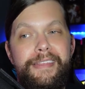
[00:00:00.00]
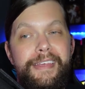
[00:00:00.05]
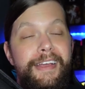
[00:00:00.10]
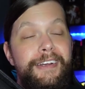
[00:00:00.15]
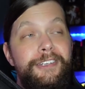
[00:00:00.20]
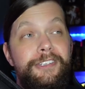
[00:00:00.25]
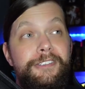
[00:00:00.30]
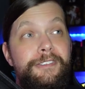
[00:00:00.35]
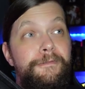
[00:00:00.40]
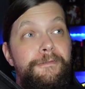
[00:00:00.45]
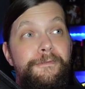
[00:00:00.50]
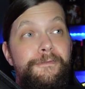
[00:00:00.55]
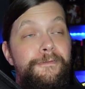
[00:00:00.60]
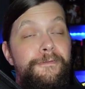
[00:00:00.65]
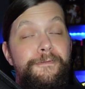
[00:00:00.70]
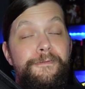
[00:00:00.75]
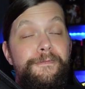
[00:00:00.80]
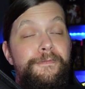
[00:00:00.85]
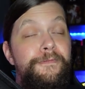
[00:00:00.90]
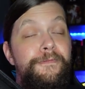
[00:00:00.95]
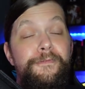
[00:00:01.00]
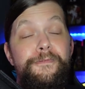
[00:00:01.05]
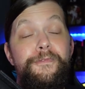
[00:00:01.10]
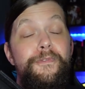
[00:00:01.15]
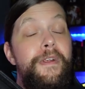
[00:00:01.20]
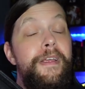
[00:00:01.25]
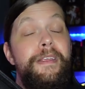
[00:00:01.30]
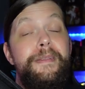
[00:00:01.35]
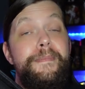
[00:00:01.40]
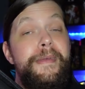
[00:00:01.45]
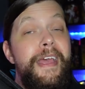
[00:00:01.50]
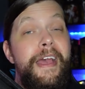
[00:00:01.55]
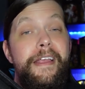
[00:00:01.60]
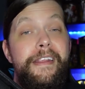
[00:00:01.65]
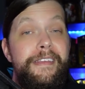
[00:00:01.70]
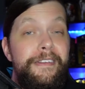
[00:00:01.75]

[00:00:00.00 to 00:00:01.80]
That just freaked me out.